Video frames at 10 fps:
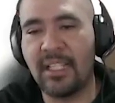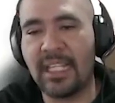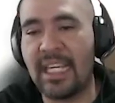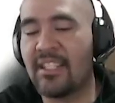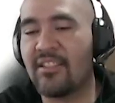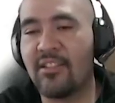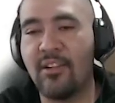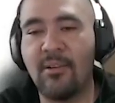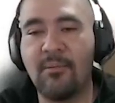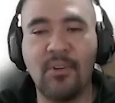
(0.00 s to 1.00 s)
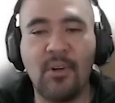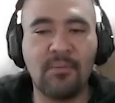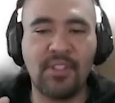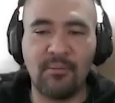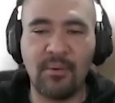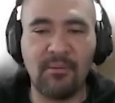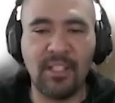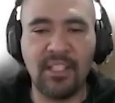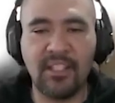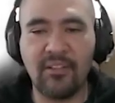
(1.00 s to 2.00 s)
get some
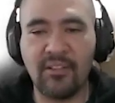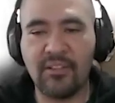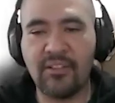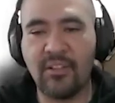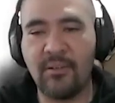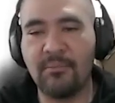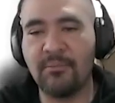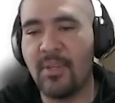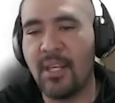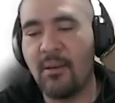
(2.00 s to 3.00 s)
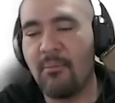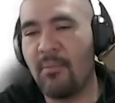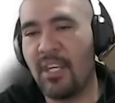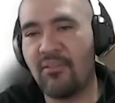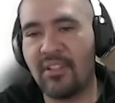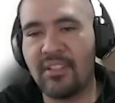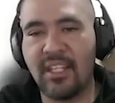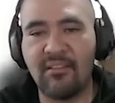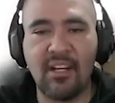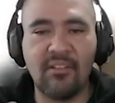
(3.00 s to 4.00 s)
observability or some metrics
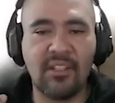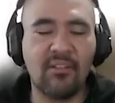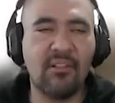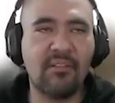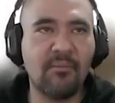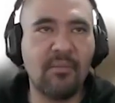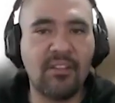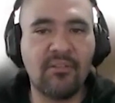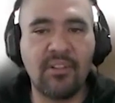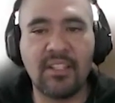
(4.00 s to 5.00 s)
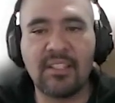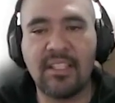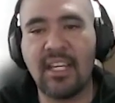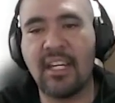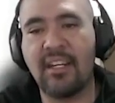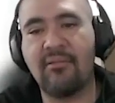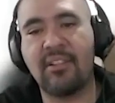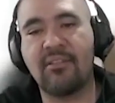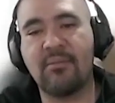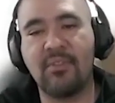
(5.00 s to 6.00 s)
around the golden metrics, like
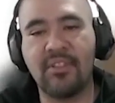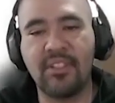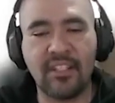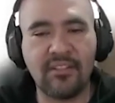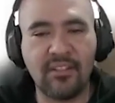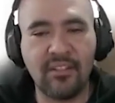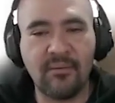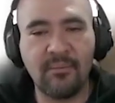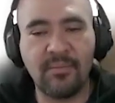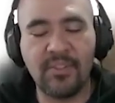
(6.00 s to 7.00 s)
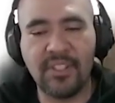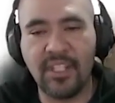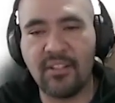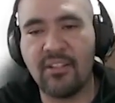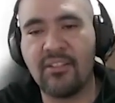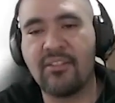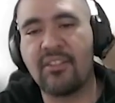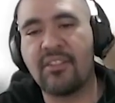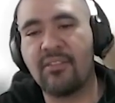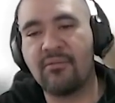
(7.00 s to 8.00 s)
requests per second,
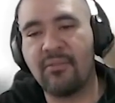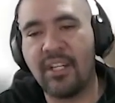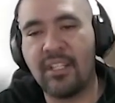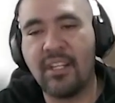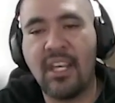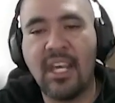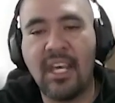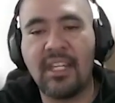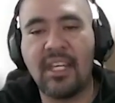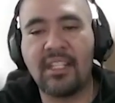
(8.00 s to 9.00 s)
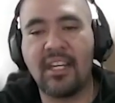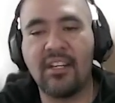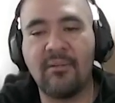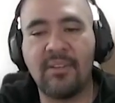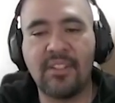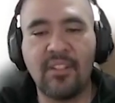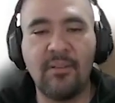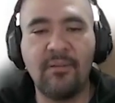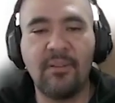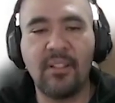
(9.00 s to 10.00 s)
success rate, and that kind of
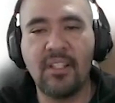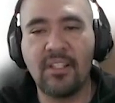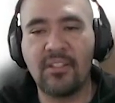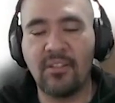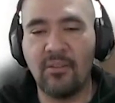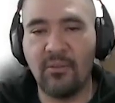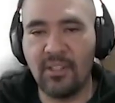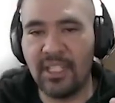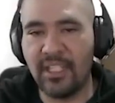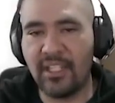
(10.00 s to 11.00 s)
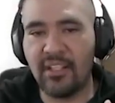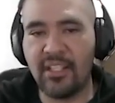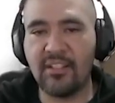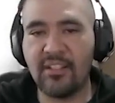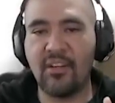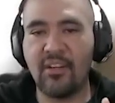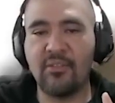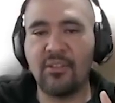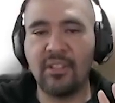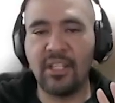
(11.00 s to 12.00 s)
stuff. So Linkerd is going
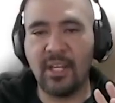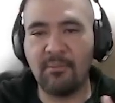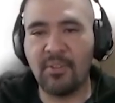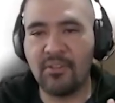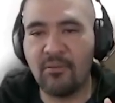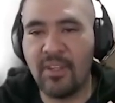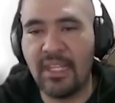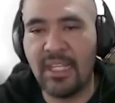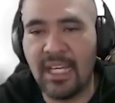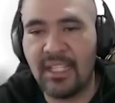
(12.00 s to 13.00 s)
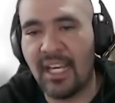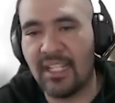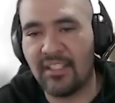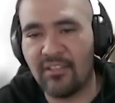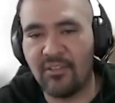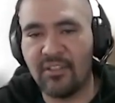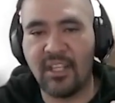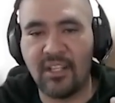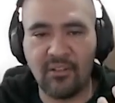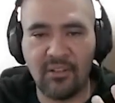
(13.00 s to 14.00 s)
to help us with that, and the students
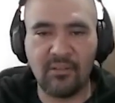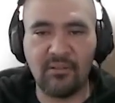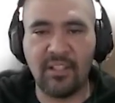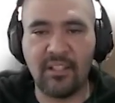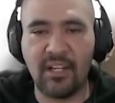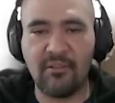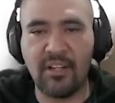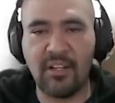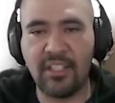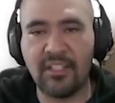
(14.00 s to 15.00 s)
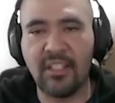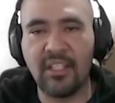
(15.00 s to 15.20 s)
are going to learn around it.